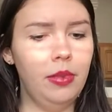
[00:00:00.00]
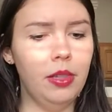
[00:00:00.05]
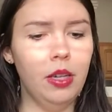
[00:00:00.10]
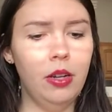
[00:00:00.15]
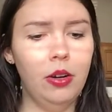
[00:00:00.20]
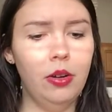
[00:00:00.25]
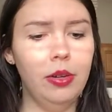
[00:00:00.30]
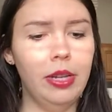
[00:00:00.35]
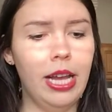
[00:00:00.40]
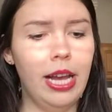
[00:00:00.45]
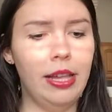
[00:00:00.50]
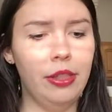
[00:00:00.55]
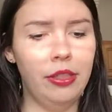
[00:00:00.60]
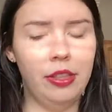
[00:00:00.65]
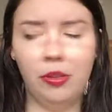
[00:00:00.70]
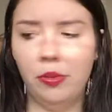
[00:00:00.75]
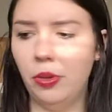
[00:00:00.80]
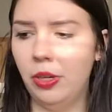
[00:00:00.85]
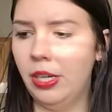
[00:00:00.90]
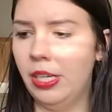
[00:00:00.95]
Oh yeah, I
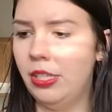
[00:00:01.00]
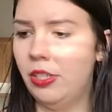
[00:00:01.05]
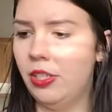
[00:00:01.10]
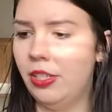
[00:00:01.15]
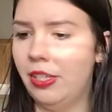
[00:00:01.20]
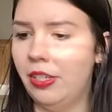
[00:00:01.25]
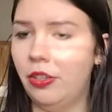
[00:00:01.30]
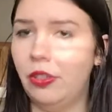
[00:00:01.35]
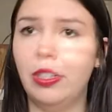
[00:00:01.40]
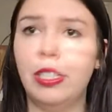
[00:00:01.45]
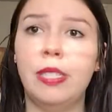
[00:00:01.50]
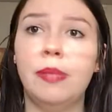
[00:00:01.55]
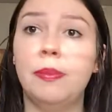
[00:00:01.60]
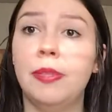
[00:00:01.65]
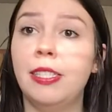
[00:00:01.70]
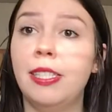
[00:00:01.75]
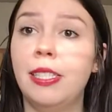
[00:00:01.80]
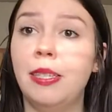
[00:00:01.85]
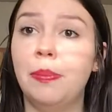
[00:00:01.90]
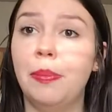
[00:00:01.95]
think we're into the
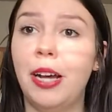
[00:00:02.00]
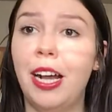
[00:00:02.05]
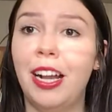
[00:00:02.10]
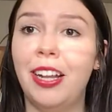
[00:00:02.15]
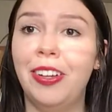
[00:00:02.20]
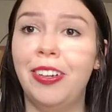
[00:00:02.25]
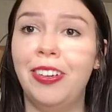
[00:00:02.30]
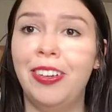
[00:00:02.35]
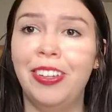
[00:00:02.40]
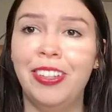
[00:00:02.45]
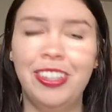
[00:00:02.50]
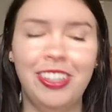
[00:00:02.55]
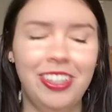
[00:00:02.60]
Christmassy pile,